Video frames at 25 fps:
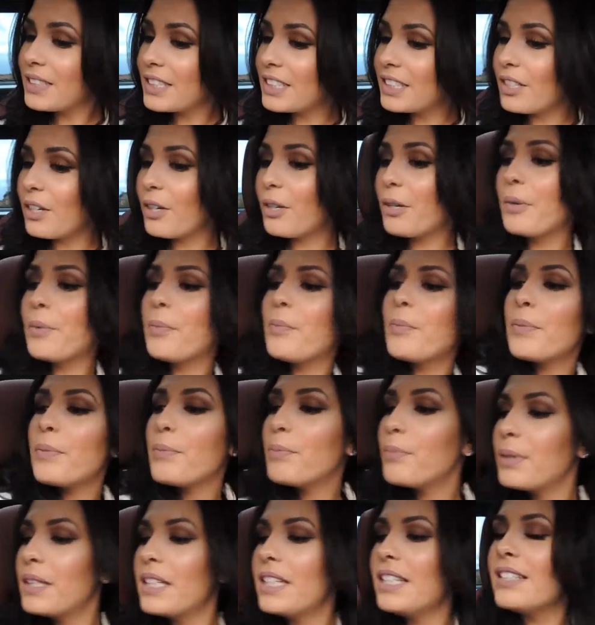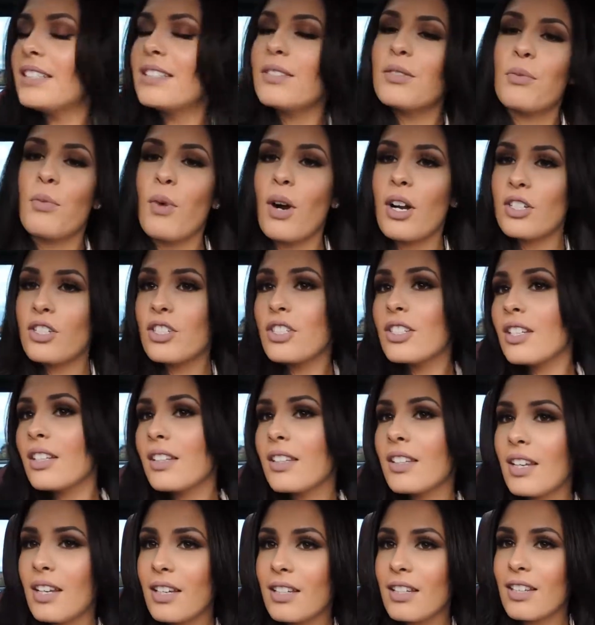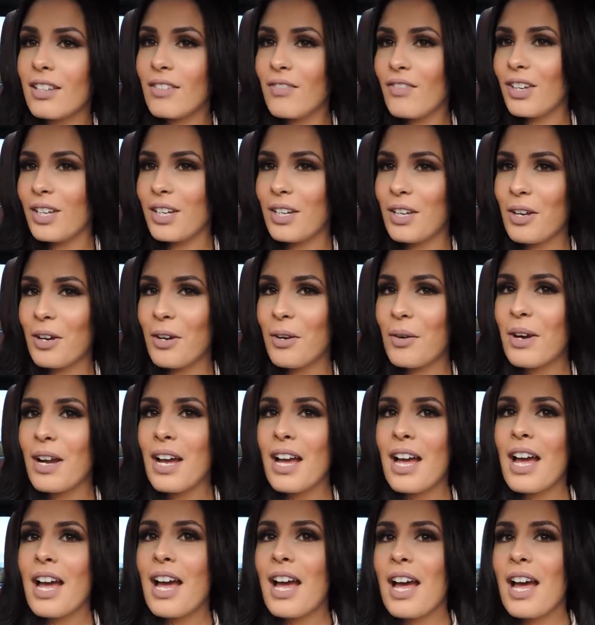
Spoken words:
So please watch till the end of the video,